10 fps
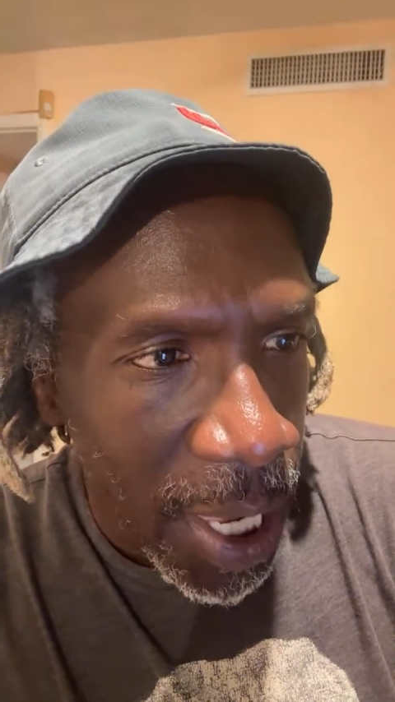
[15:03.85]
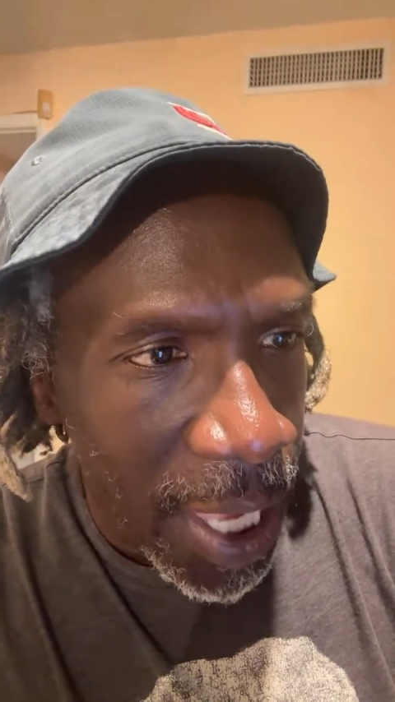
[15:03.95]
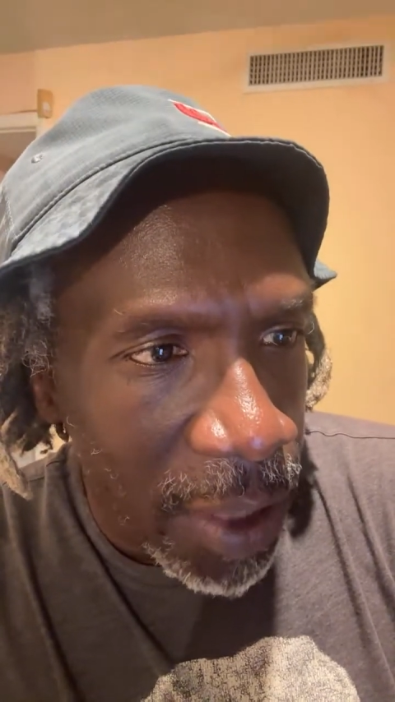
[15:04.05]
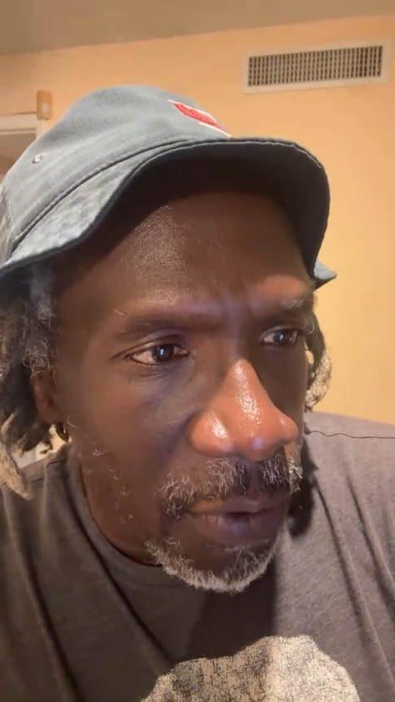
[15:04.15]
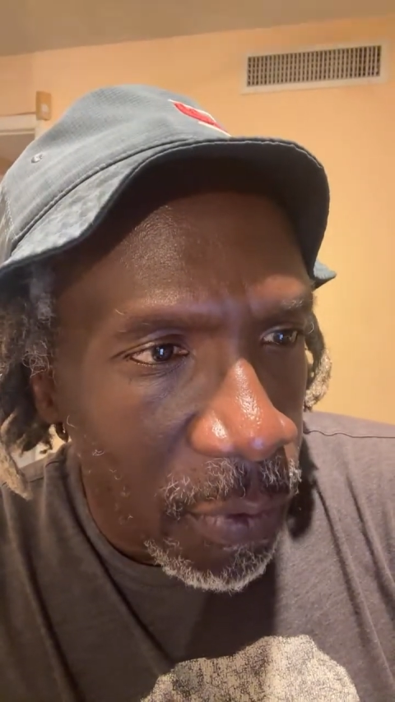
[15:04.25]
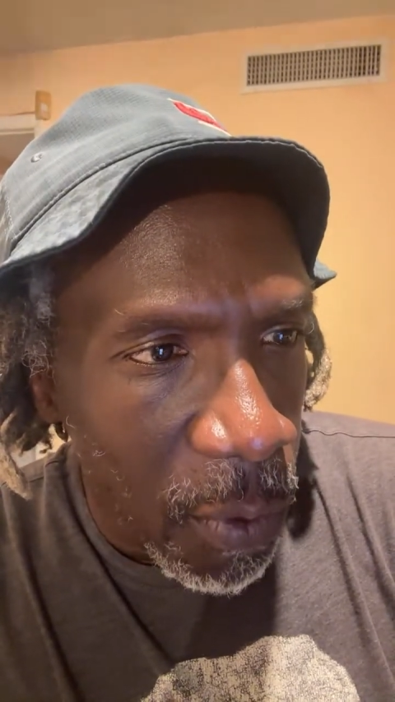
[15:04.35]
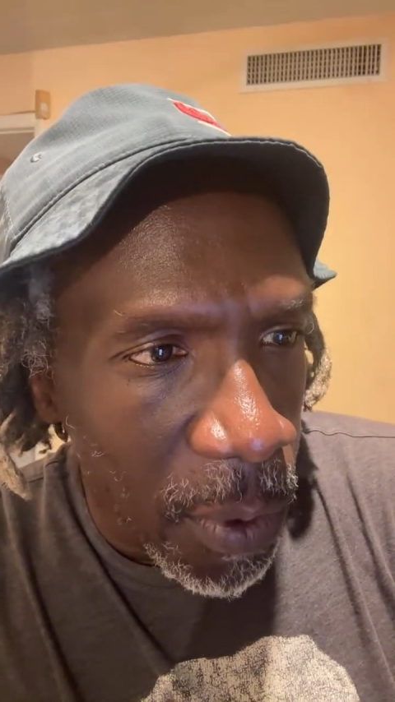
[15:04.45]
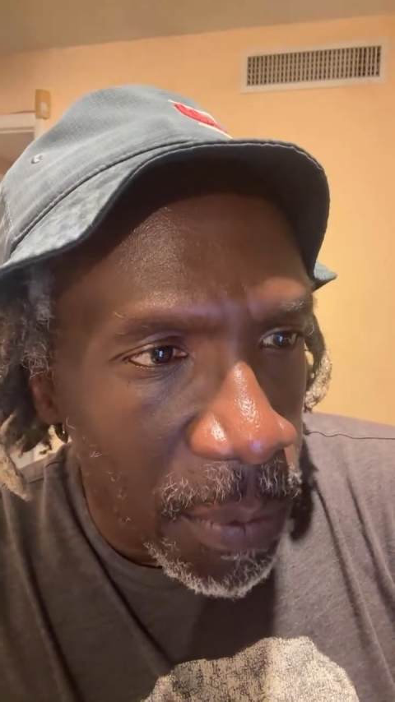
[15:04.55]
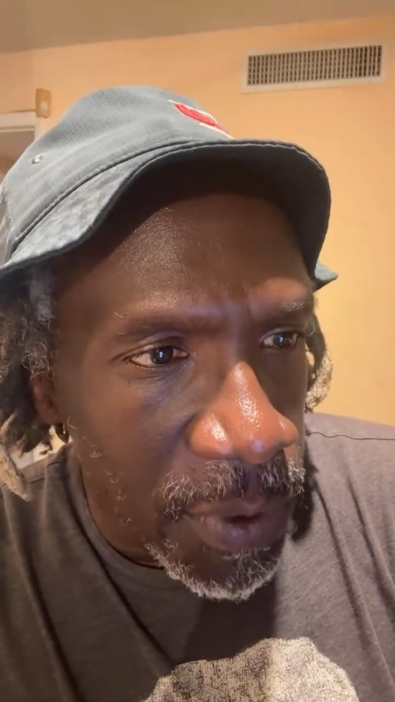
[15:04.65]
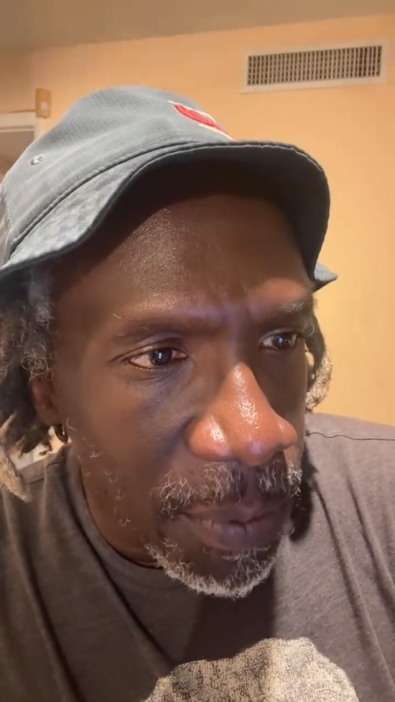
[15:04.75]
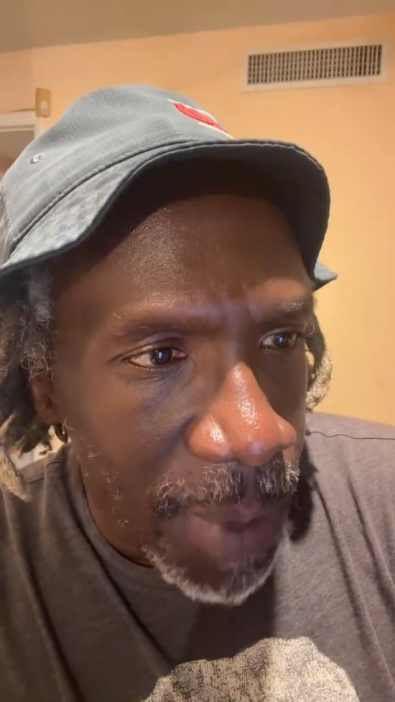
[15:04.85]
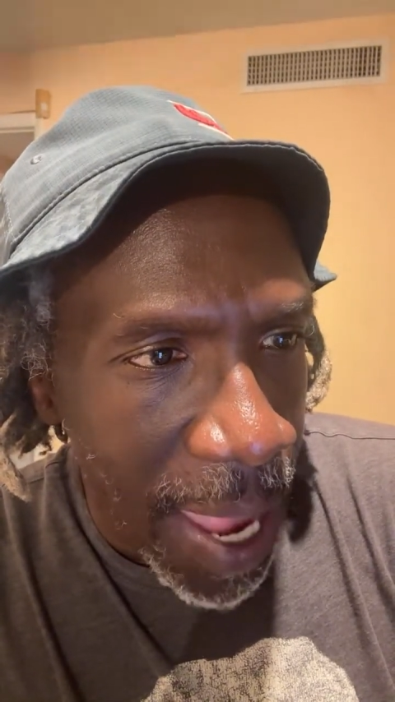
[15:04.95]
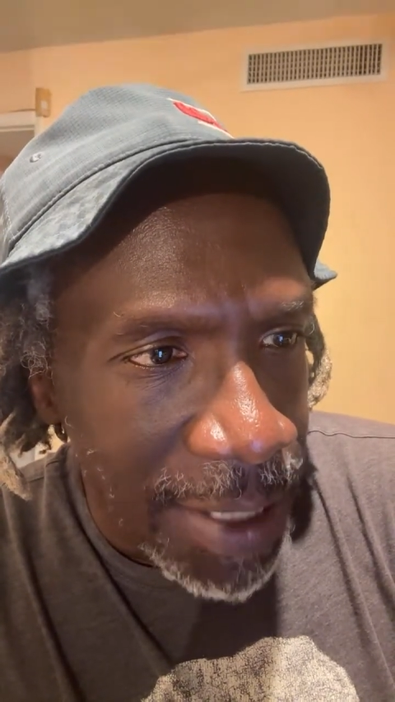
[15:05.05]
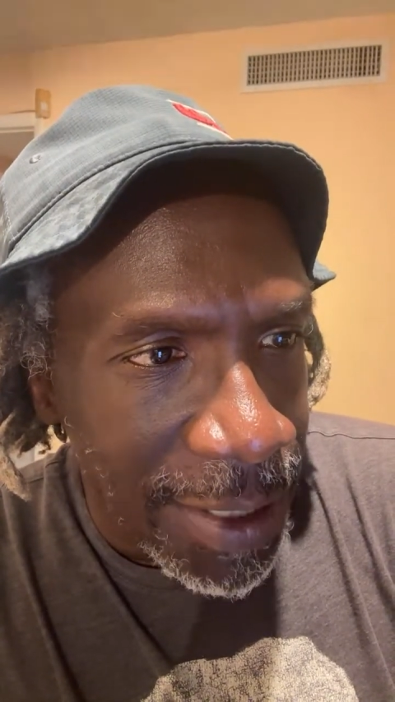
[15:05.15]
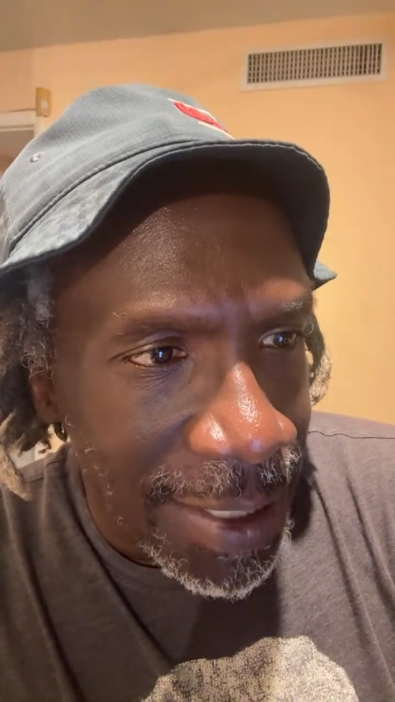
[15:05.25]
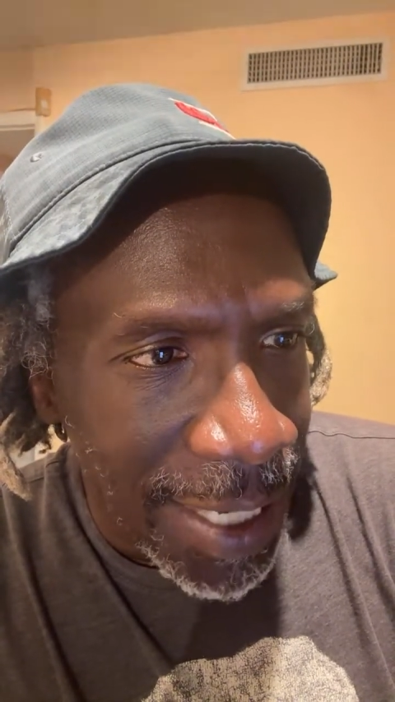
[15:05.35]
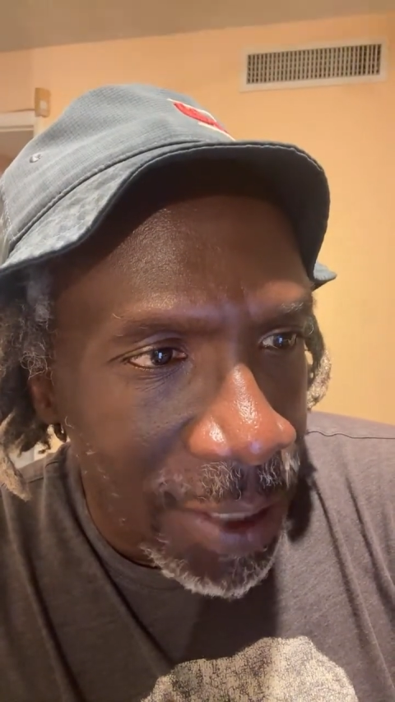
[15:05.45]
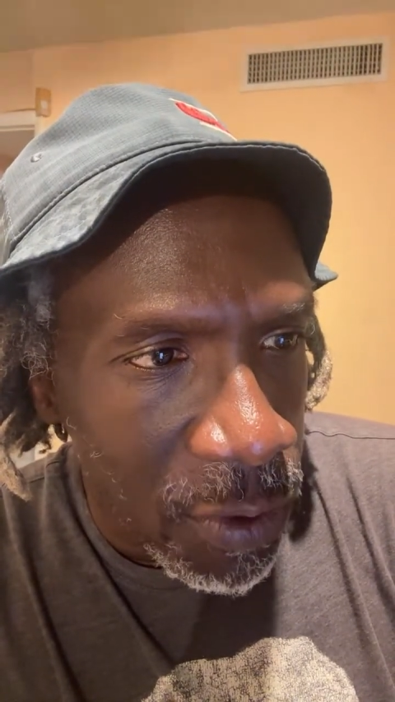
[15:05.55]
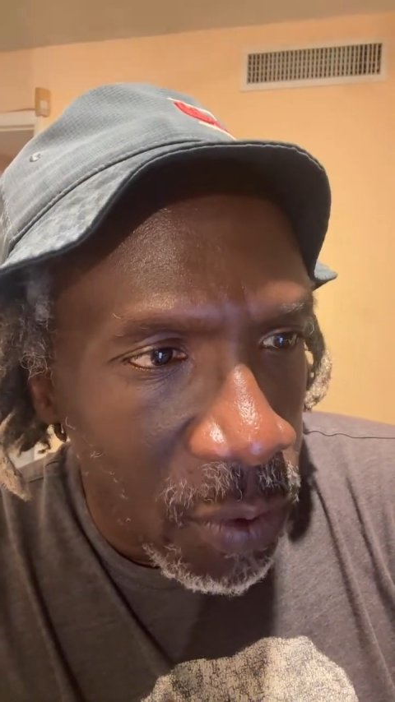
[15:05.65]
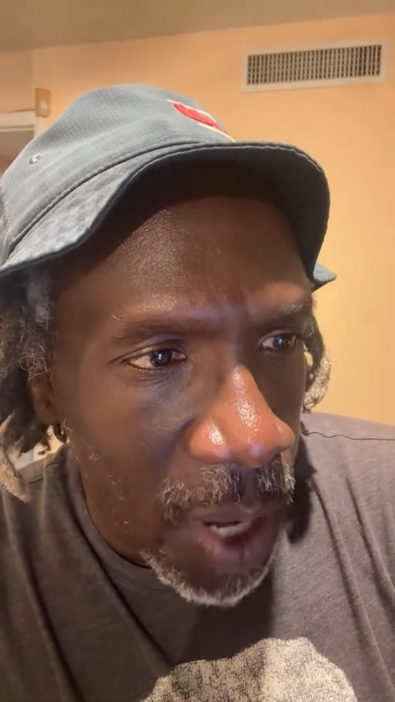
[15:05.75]
in the forms of
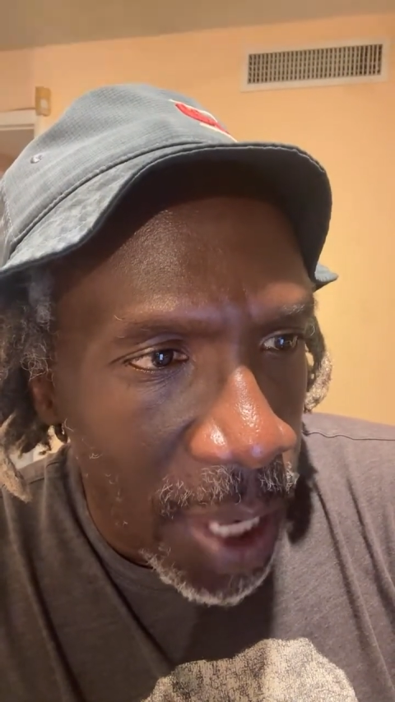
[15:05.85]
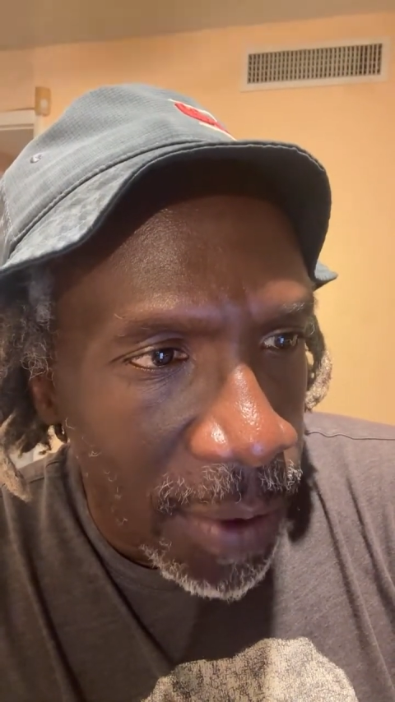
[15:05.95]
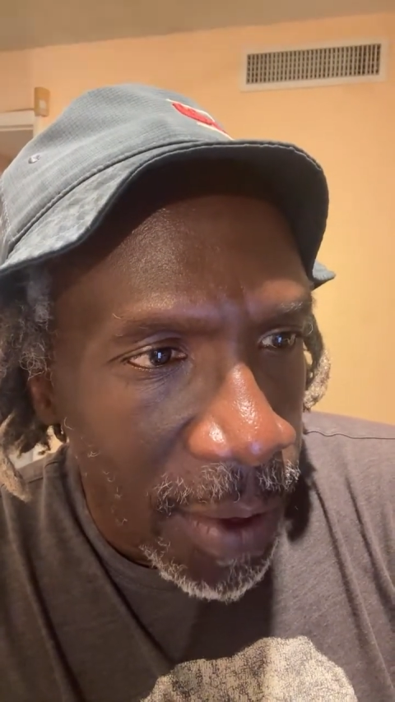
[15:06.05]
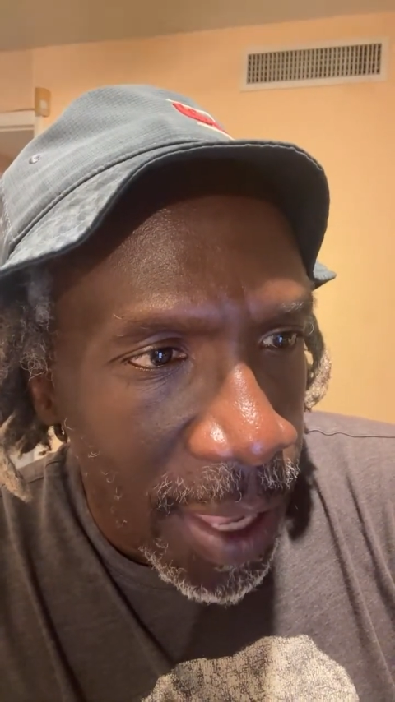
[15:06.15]
majesty and dread.